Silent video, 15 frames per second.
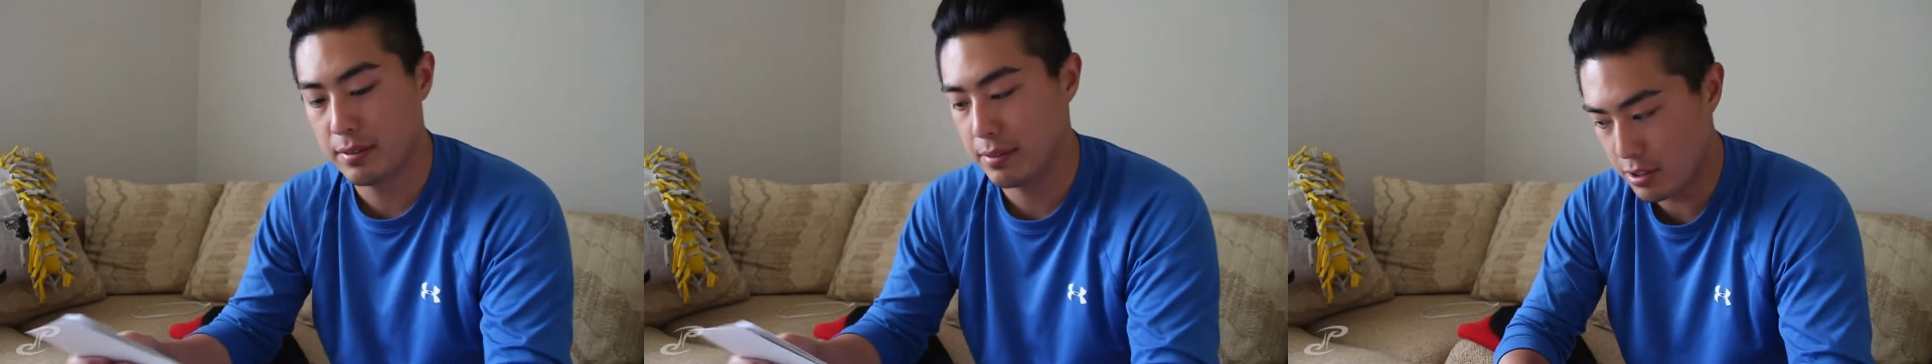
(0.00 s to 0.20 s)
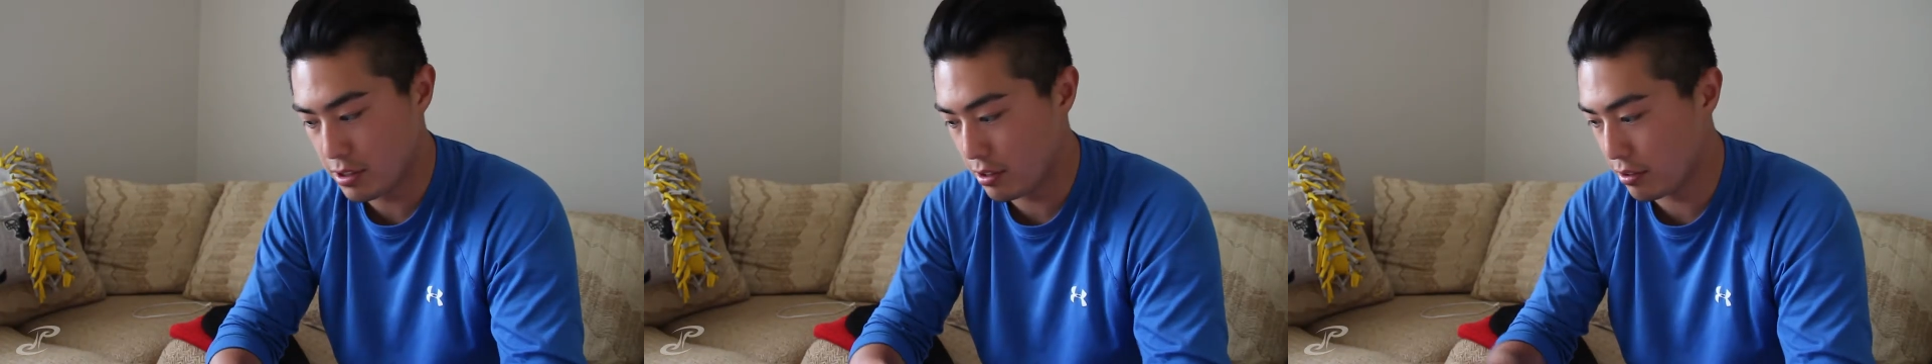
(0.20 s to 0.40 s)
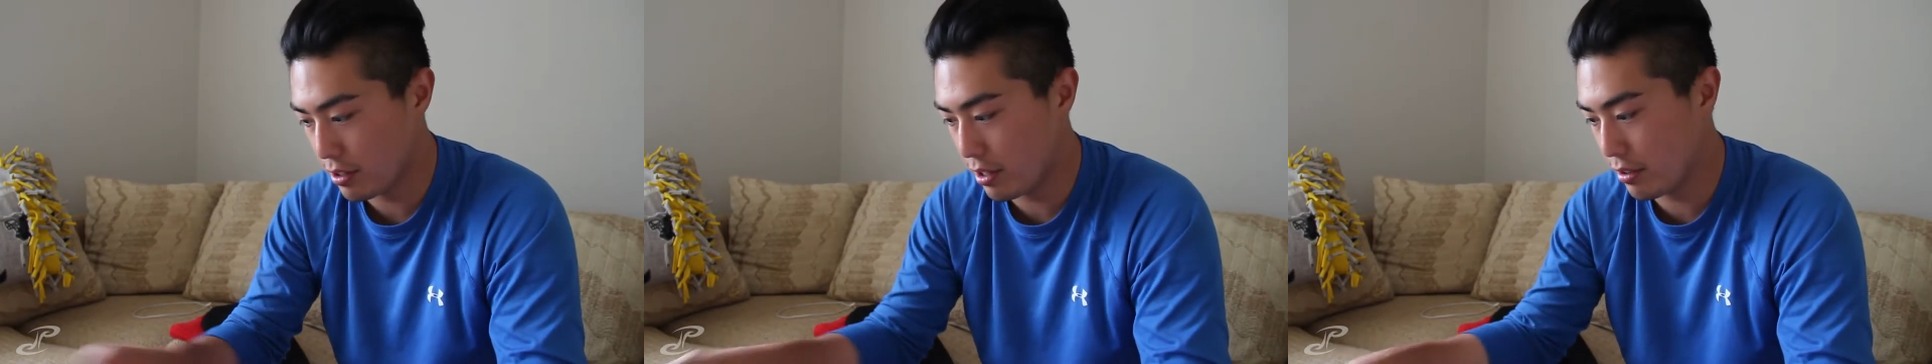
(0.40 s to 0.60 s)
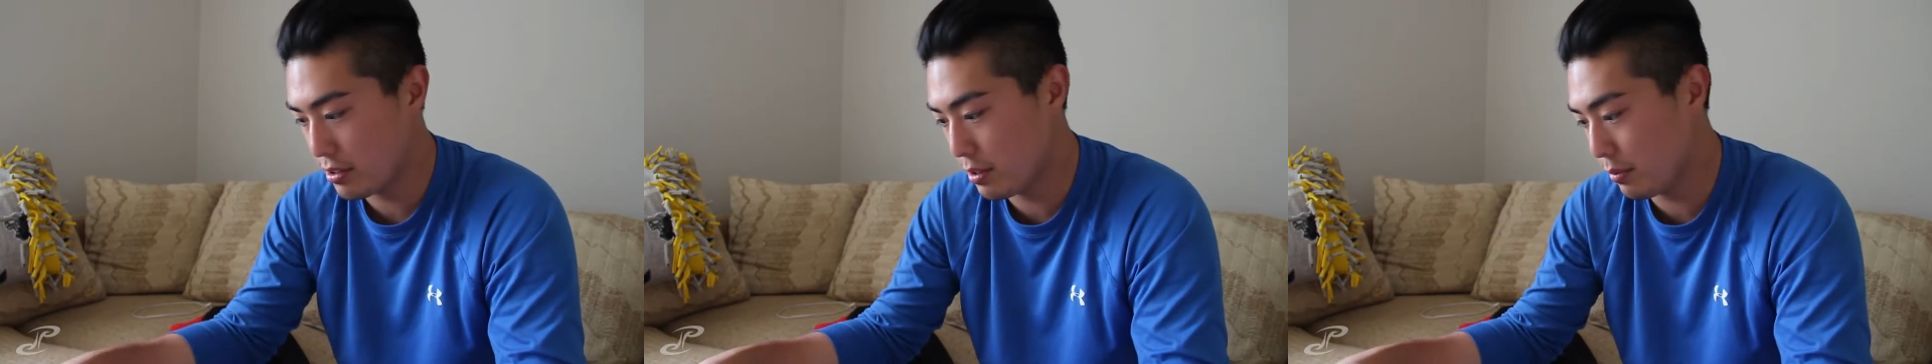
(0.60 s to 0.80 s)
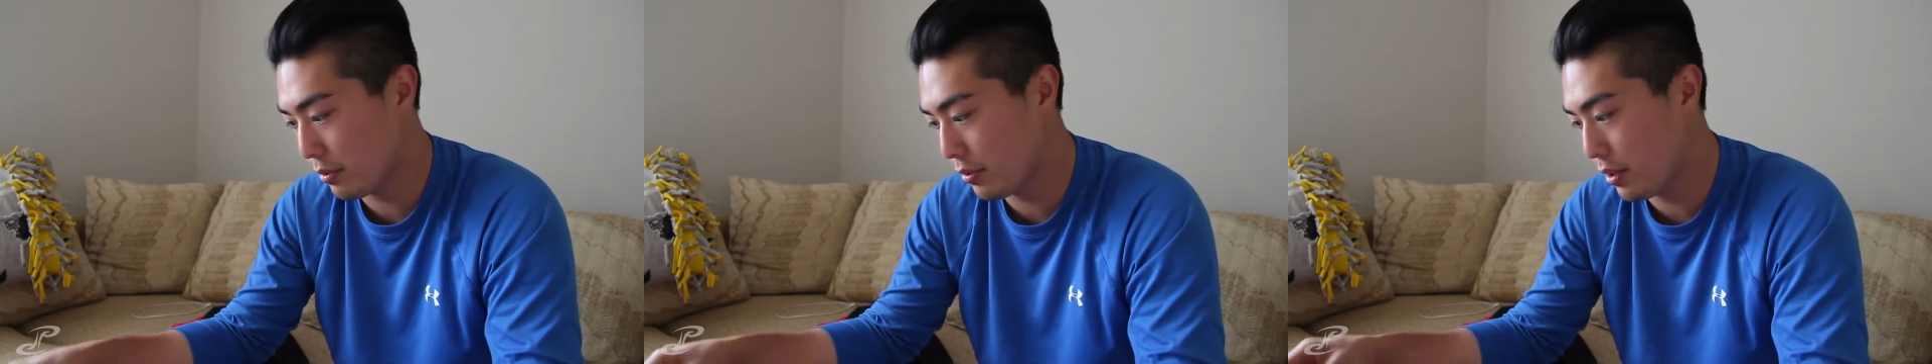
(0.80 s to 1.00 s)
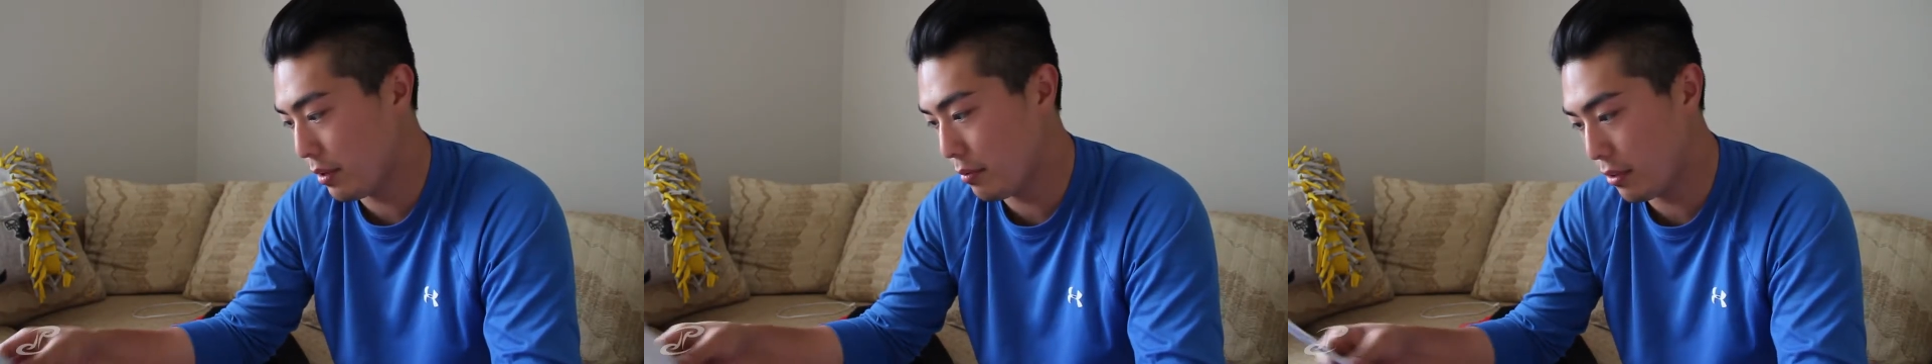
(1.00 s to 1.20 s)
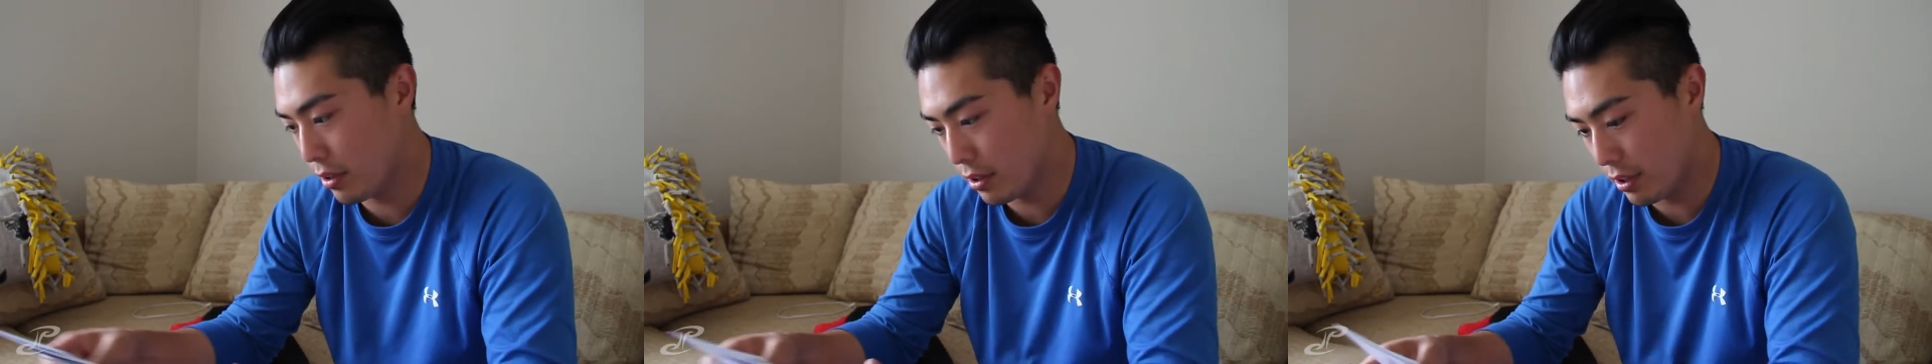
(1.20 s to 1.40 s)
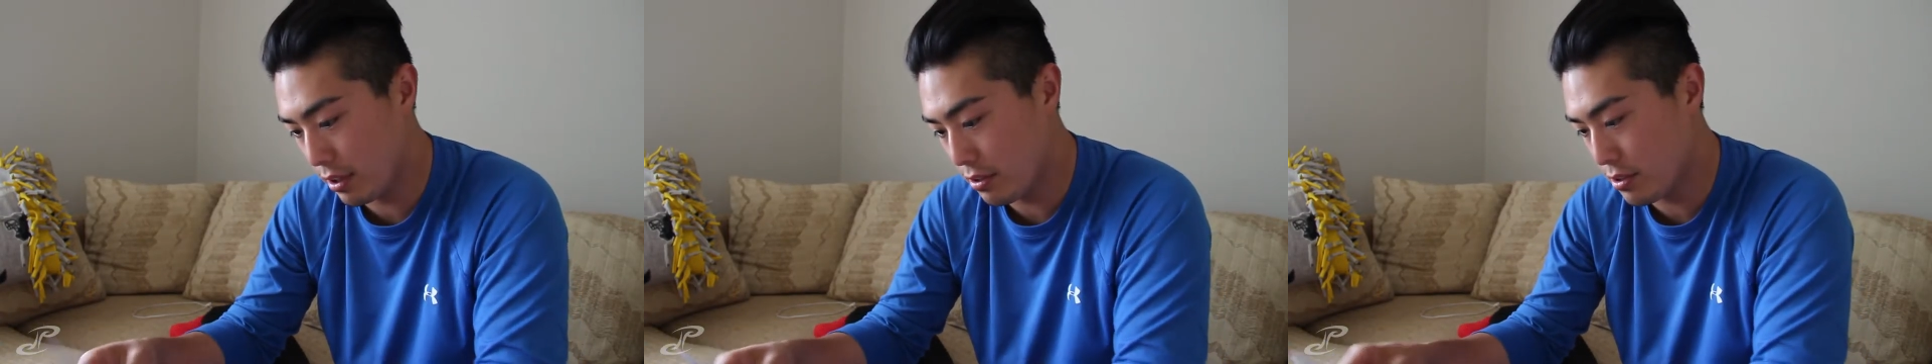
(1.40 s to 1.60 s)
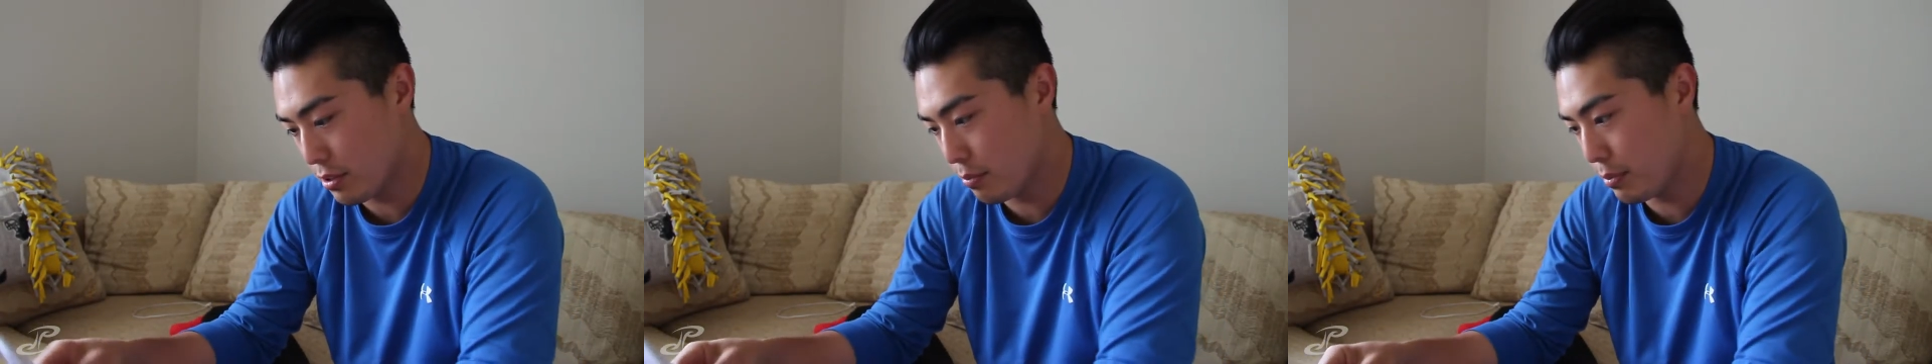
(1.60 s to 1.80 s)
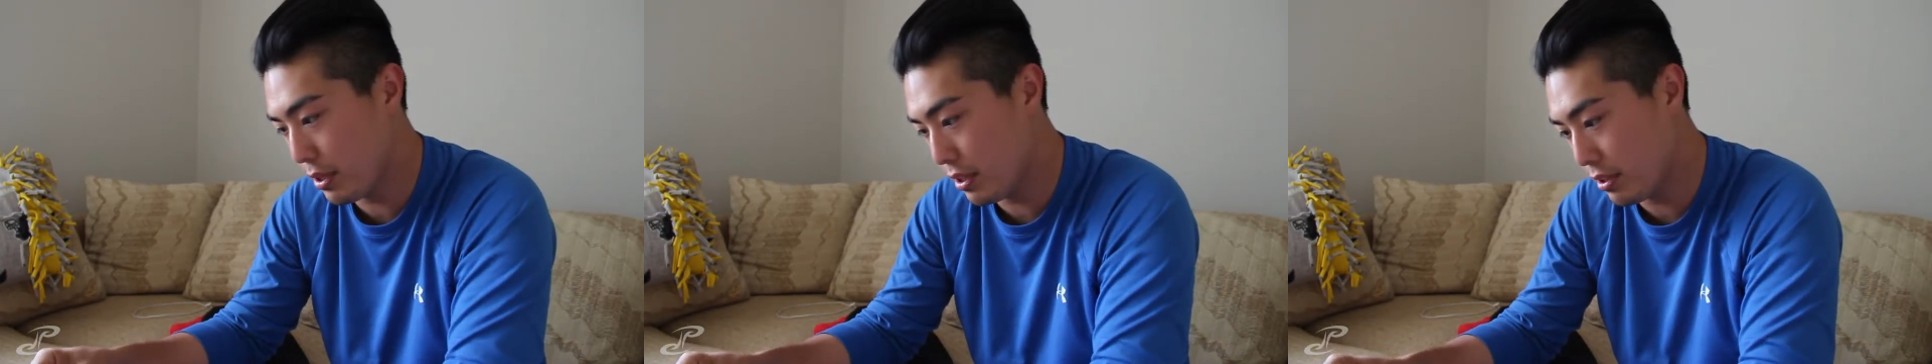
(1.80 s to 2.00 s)
Managing your account stuff with never. Here's
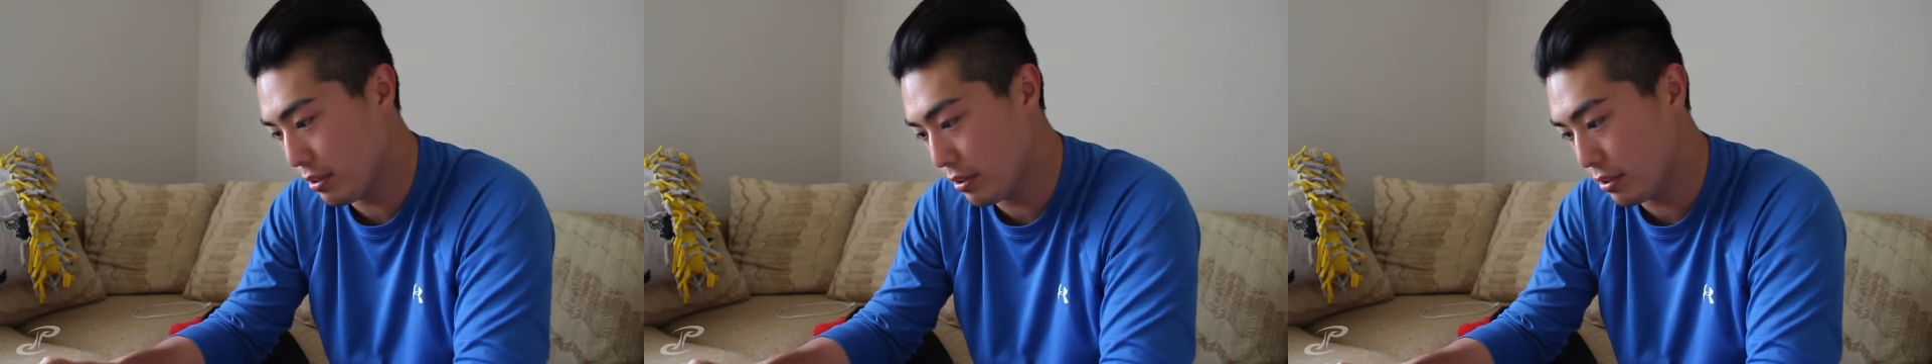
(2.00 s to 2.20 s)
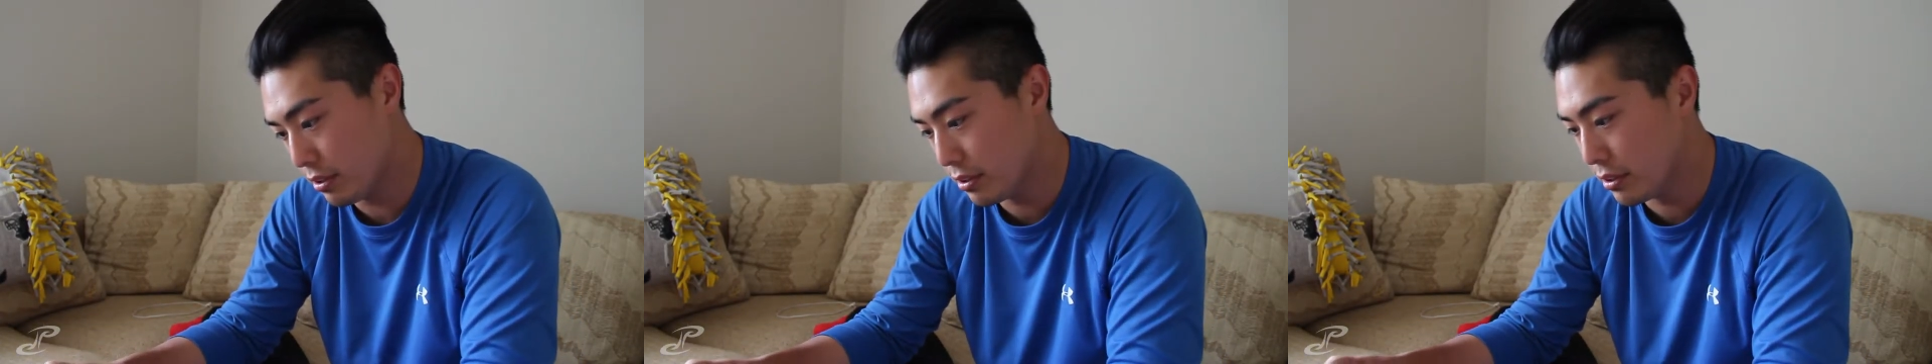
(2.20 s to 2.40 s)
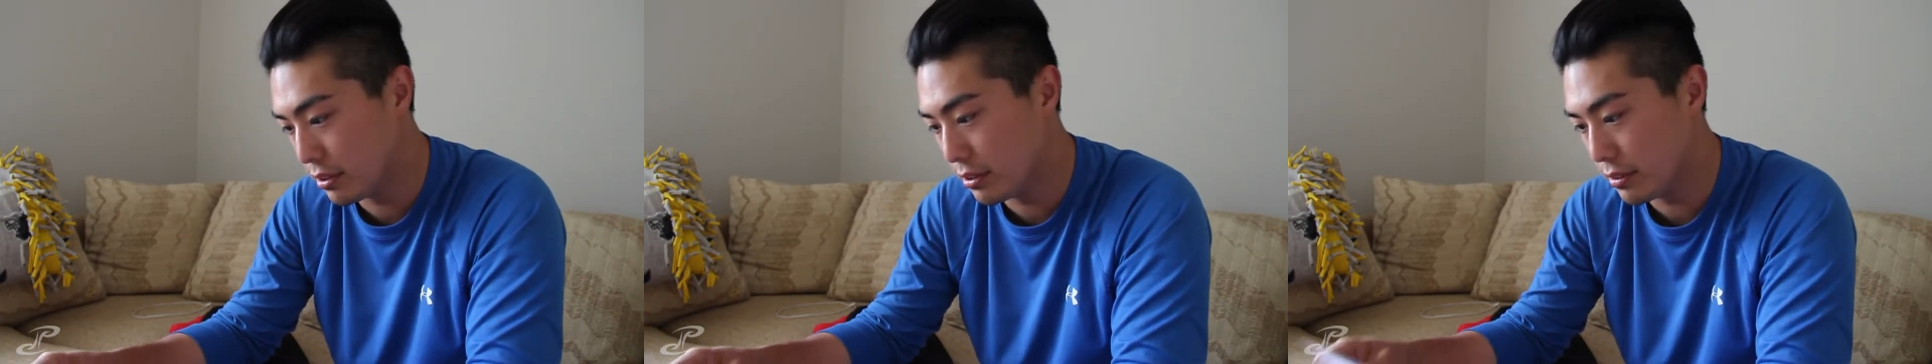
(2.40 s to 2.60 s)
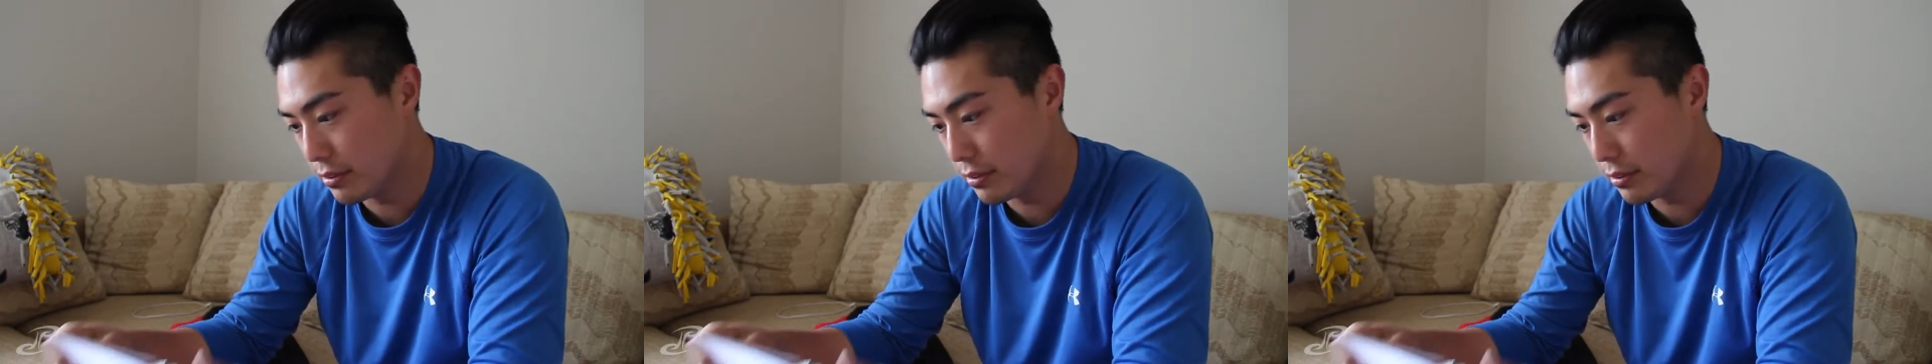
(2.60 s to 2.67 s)
your bill.